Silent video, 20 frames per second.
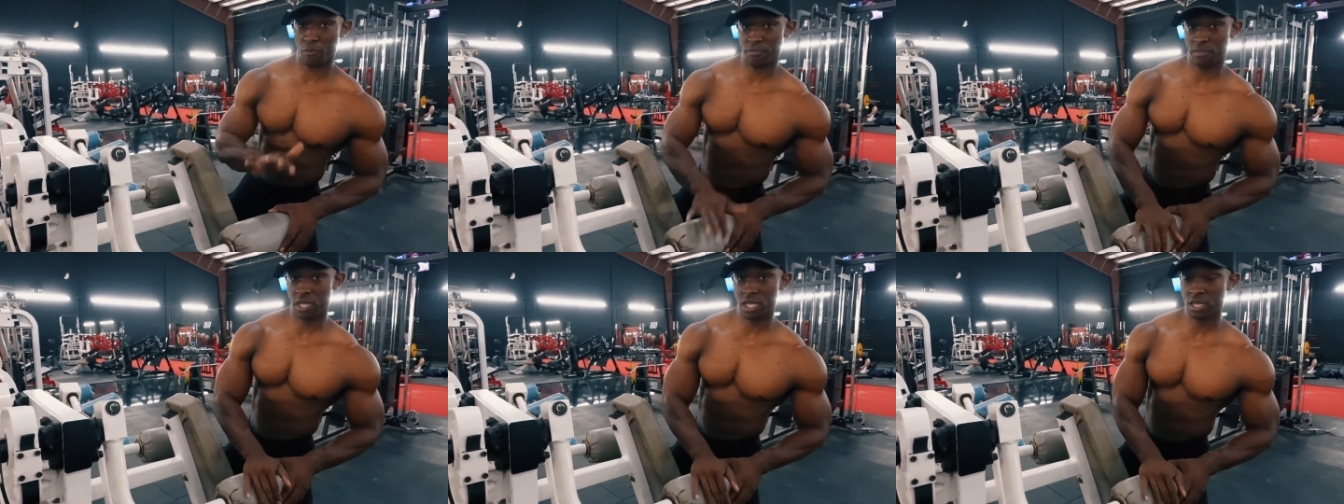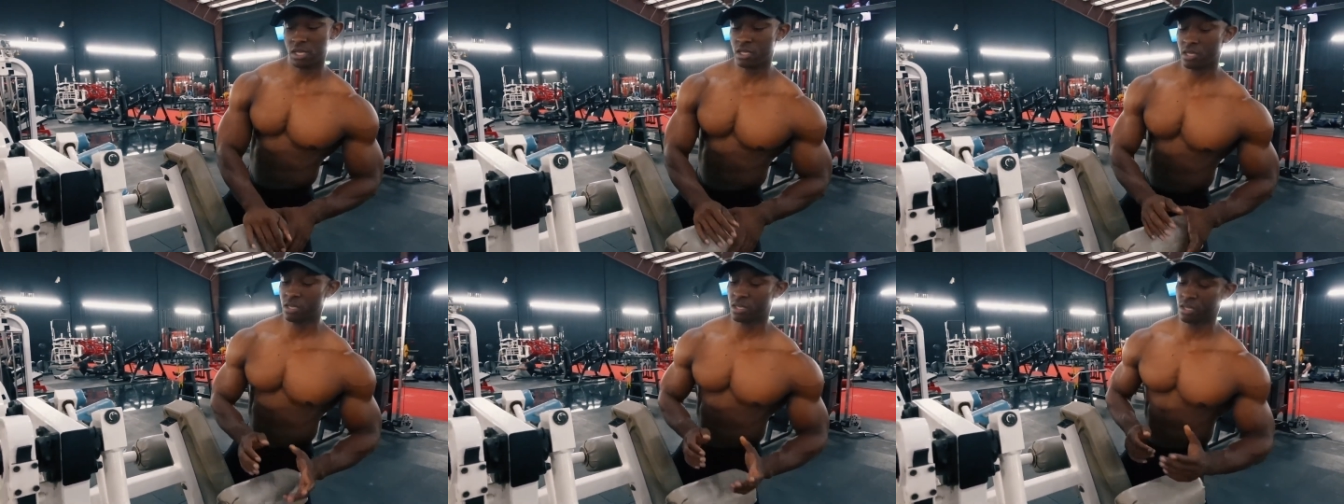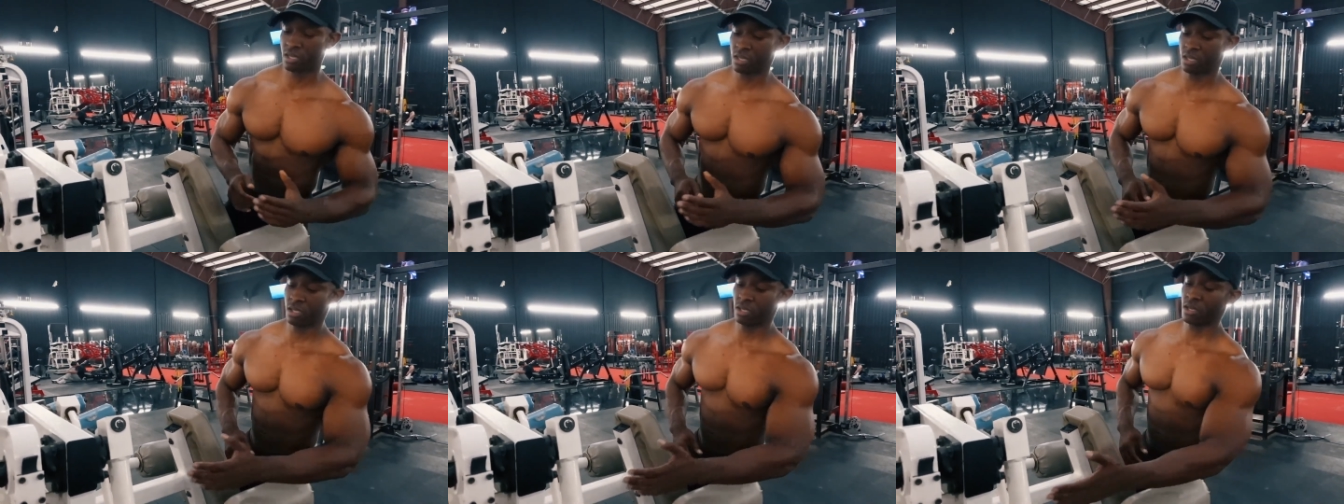me,
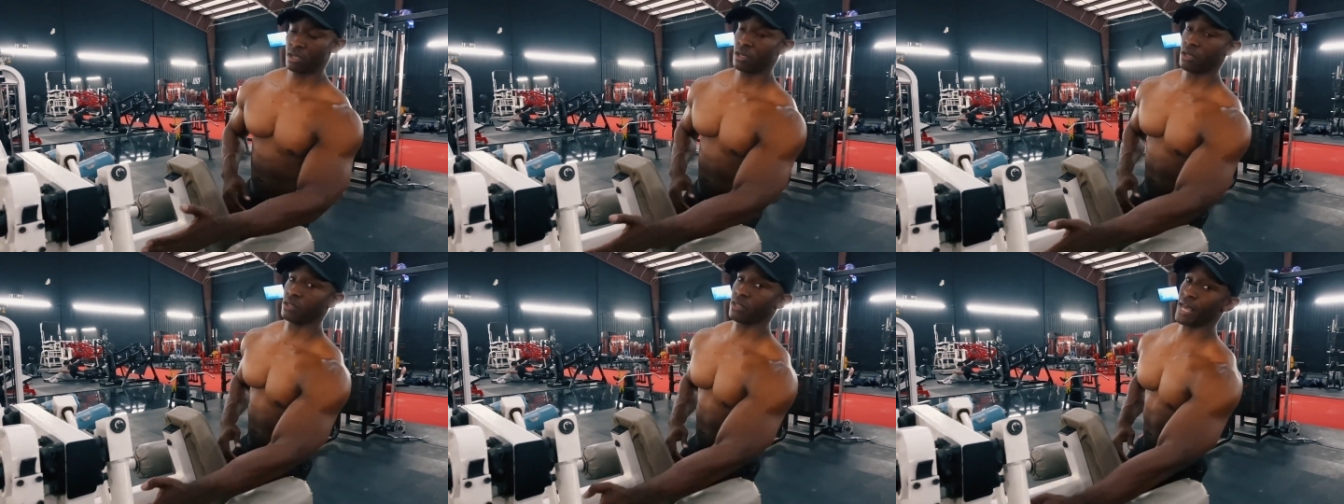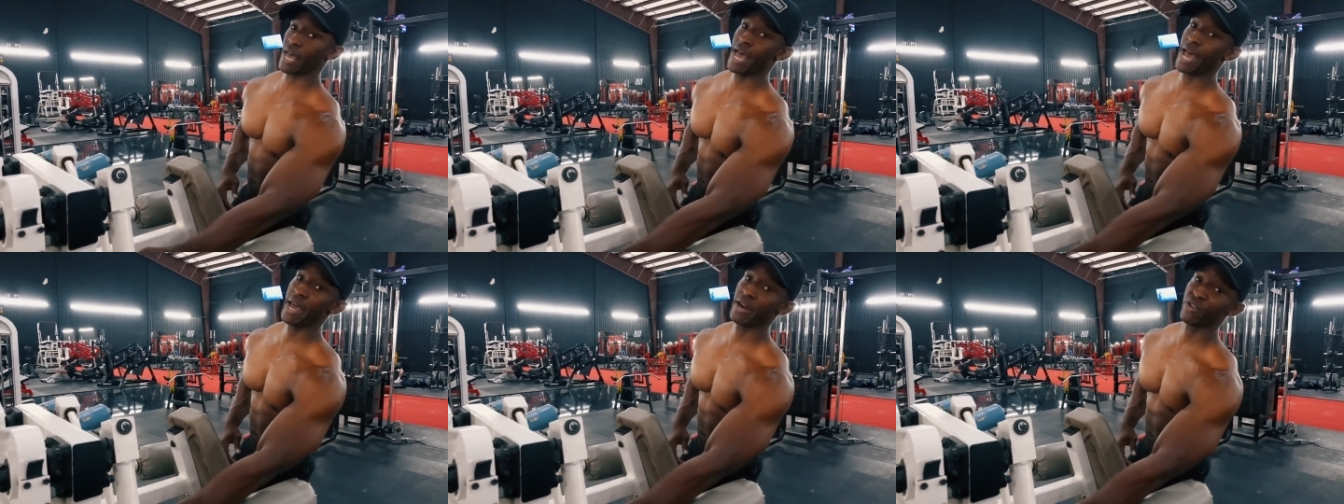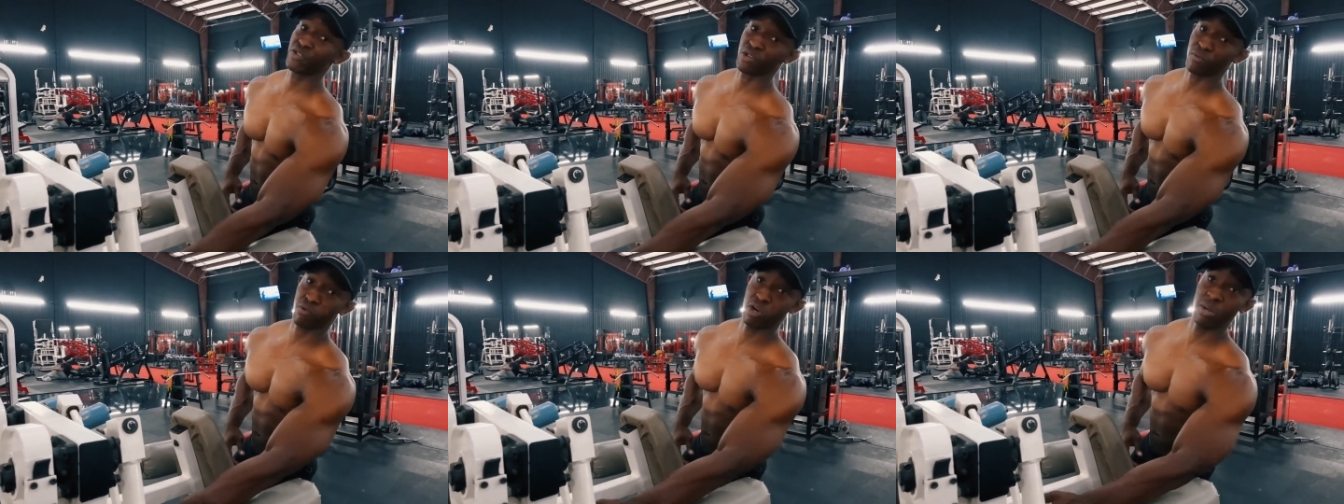the
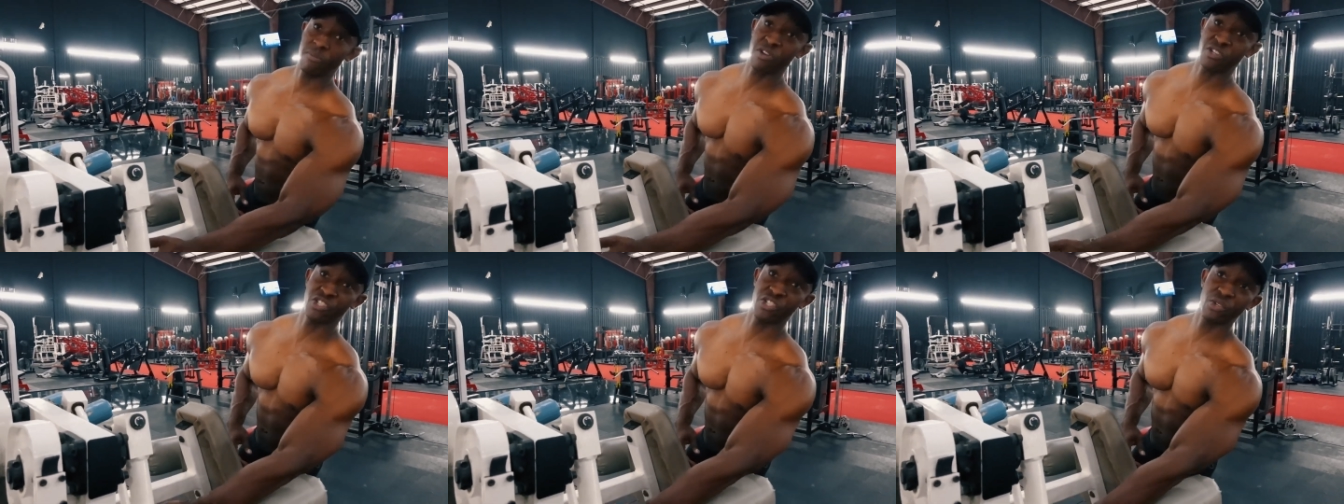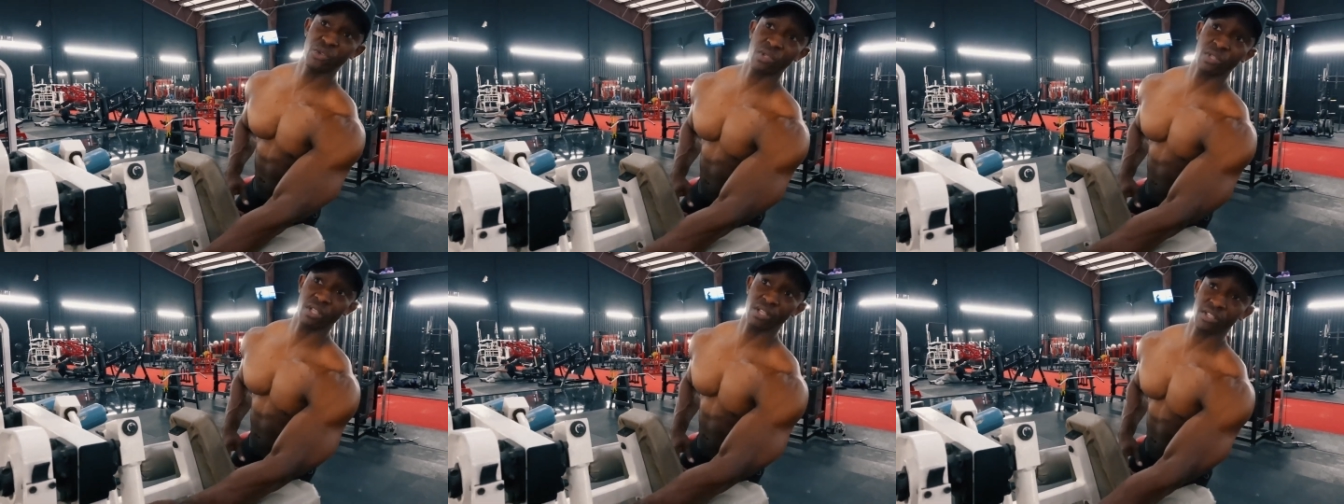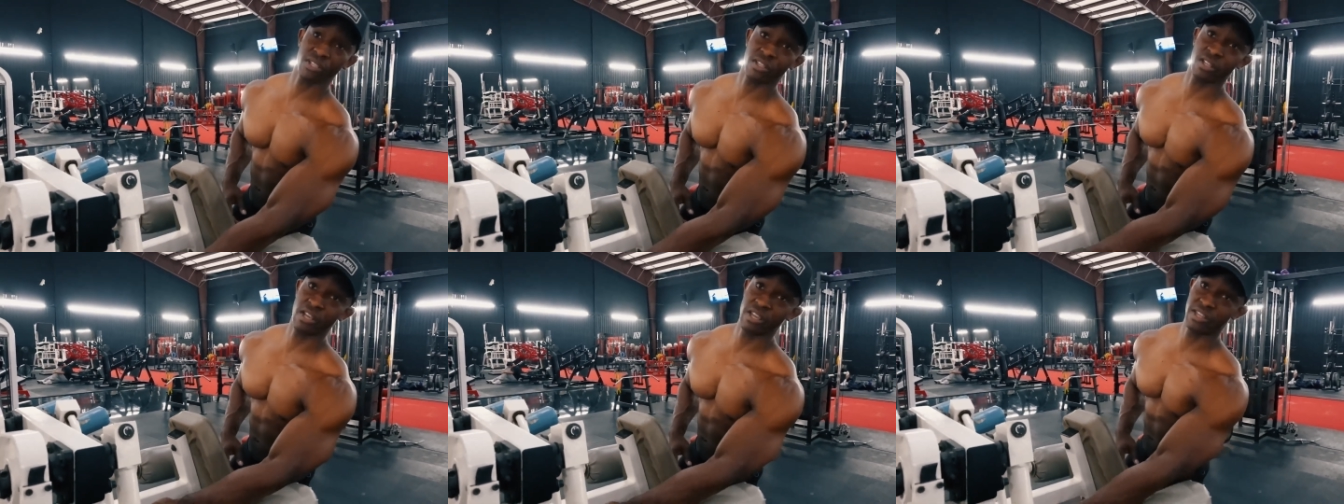handles are pretty much
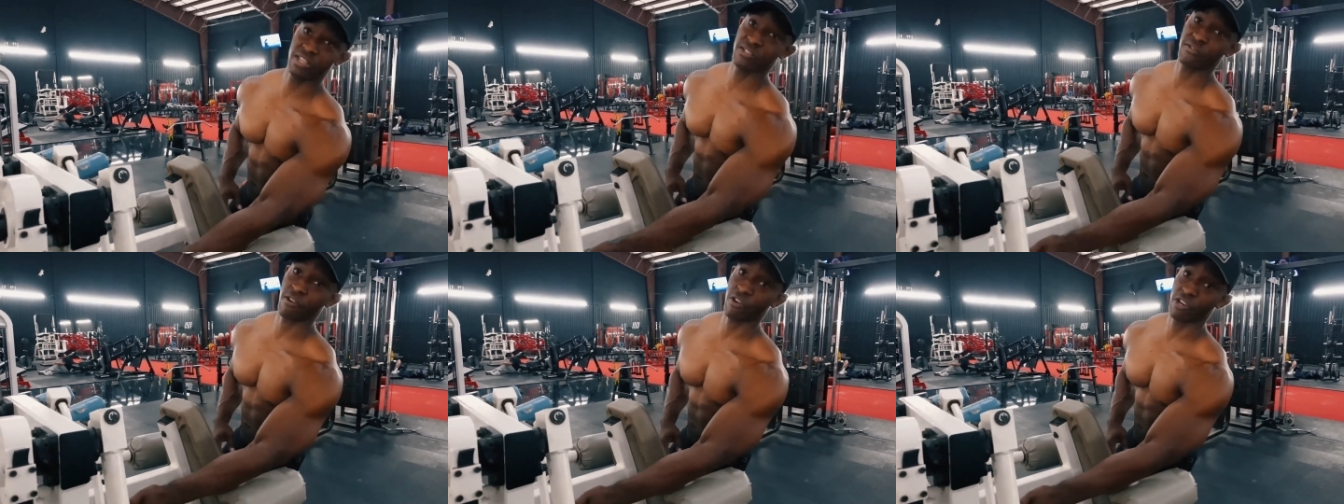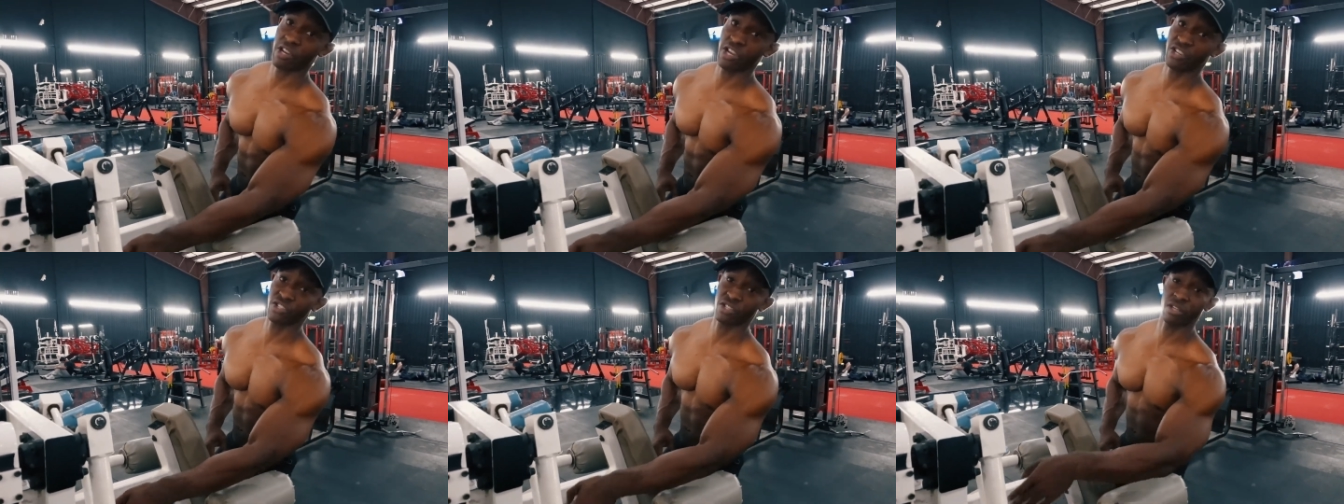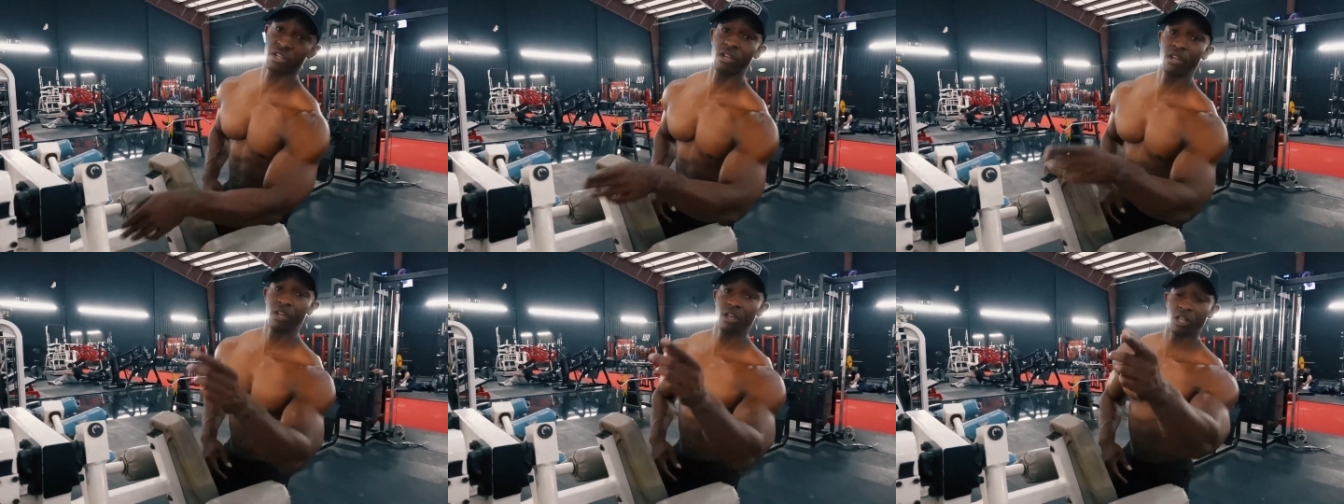useless in this
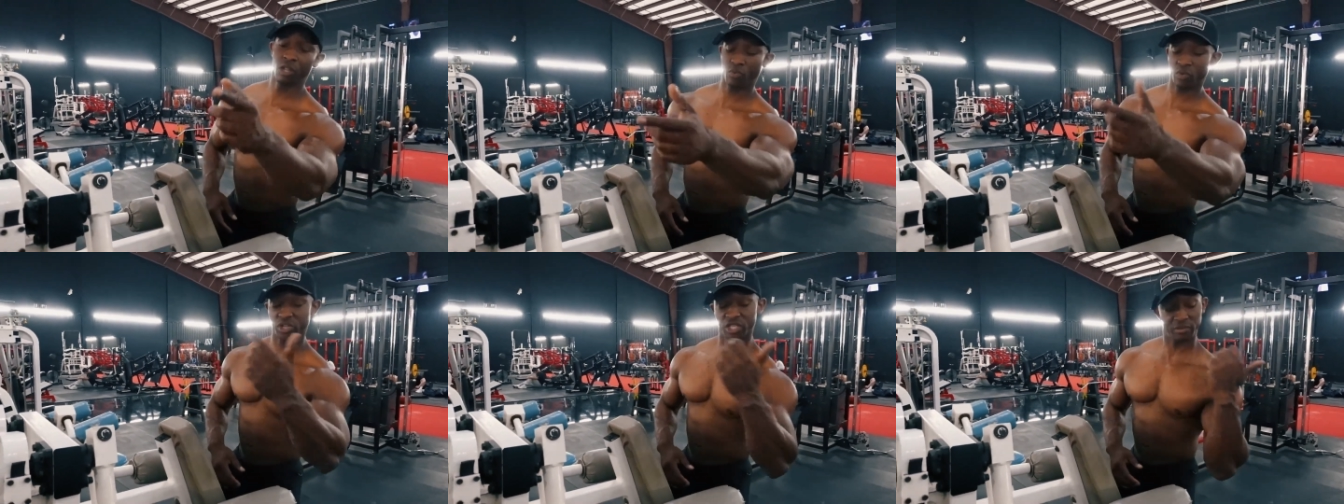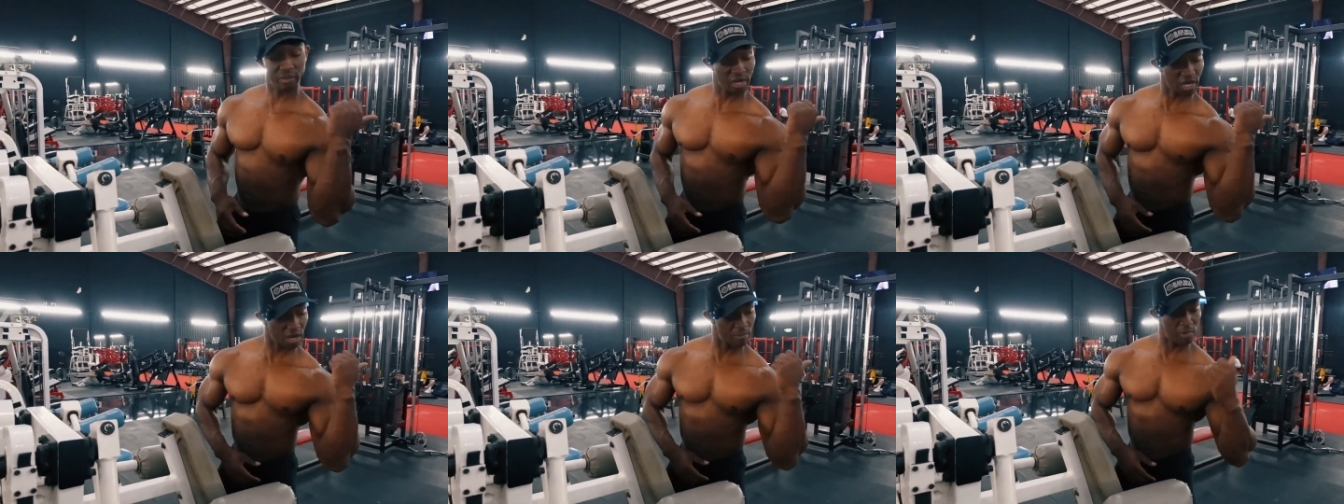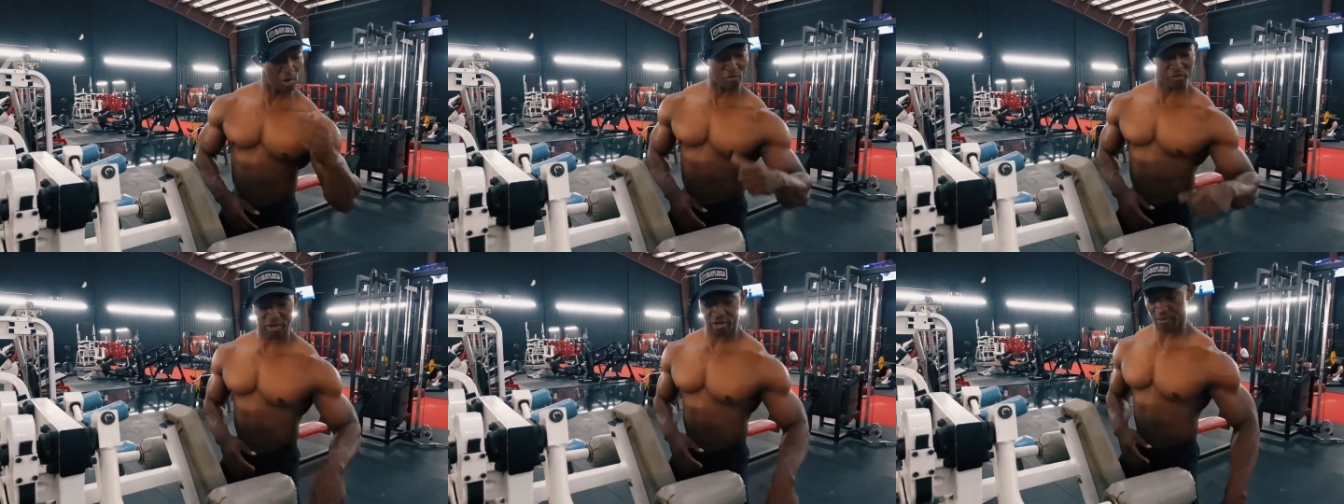variation. Louise, am I
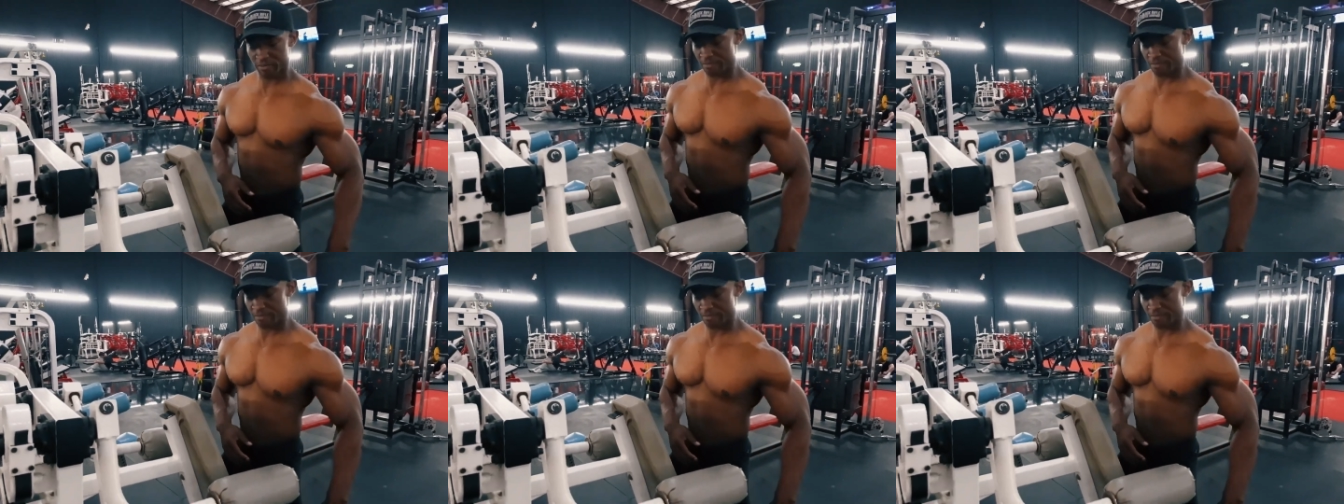coming over here?